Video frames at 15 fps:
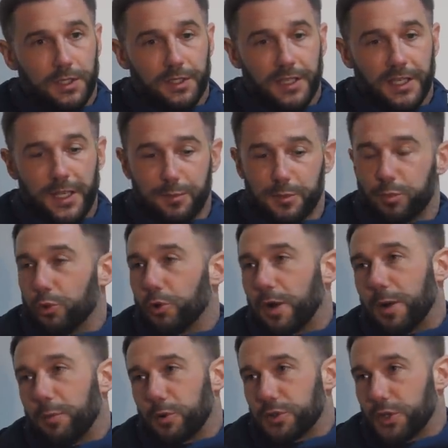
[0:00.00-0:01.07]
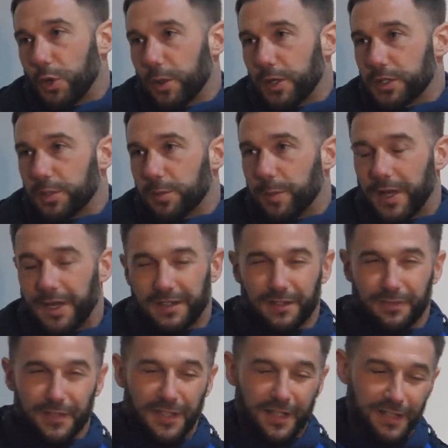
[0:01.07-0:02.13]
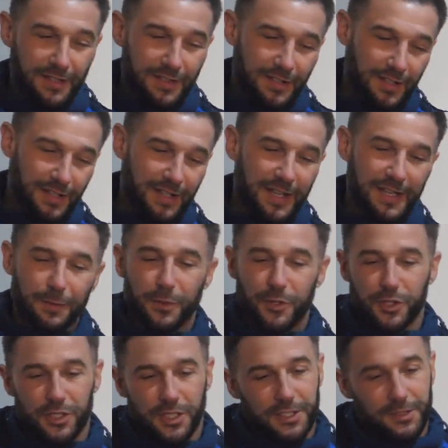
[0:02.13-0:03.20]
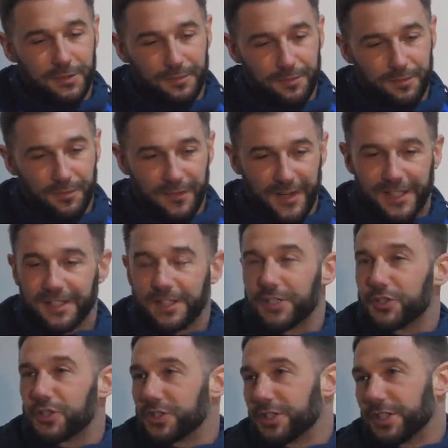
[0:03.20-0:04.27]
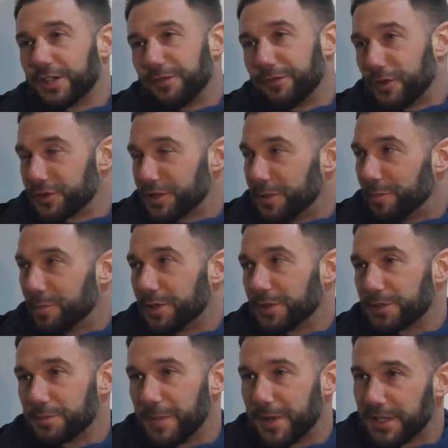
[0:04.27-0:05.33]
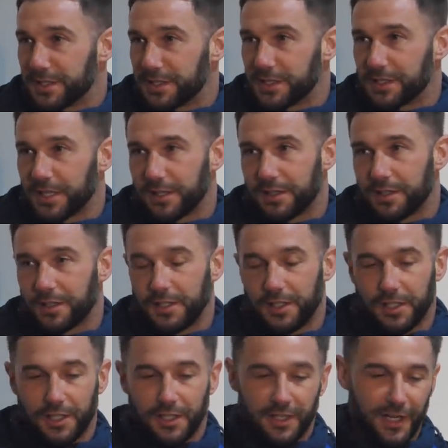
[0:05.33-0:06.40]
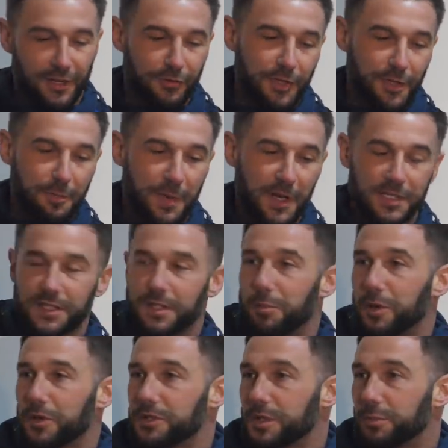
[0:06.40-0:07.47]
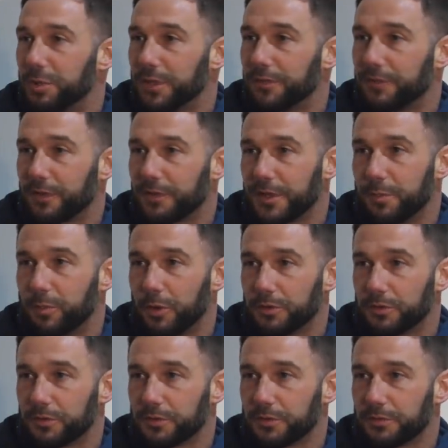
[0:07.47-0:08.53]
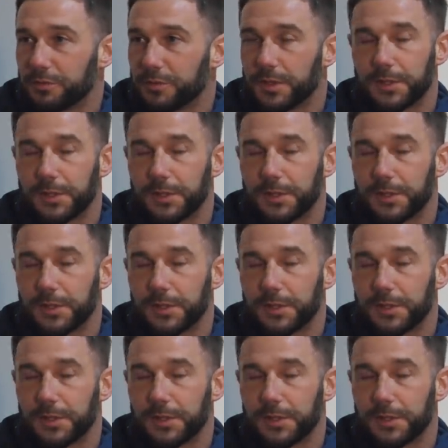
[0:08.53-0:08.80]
The games program wasn't quite as competitive, and, and, and then they were just like friendlies just to get first team players minutes, etc. Yeah. And I really missed the buzz they playing for three points. Mm.